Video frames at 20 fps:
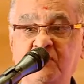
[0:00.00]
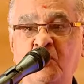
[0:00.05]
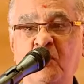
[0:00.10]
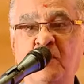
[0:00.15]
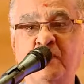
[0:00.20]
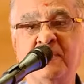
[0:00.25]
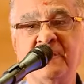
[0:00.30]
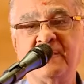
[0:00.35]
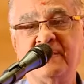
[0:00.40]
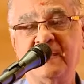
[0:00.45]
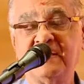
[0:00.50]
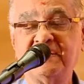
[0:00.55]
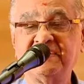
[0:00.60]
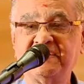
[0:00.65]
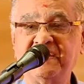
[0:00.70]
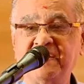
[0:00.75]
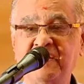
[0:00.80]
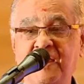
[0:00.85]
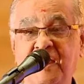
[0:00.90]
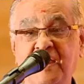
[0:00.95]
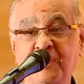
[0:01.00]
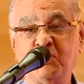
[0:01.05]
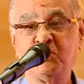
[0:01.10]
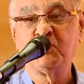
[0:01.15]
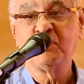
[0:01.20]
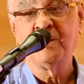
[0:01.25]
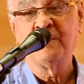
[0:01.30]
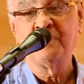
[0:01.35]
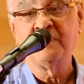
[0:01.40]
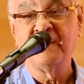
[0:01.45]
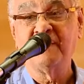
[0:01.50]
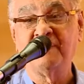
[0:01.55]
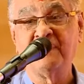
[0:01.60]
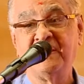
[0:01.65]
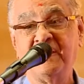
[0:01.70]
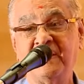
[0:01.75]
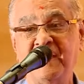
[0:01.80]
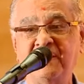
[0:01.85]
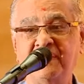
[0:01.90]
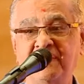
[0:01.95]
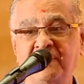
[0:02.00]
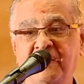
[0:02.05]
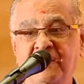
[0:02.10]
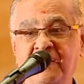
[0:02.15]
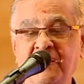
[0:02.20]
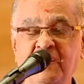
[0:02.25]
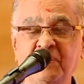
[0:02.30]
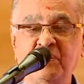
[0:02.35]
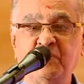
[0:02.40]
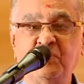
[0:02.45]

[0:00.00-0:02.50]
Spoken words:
told me that she liked to come every day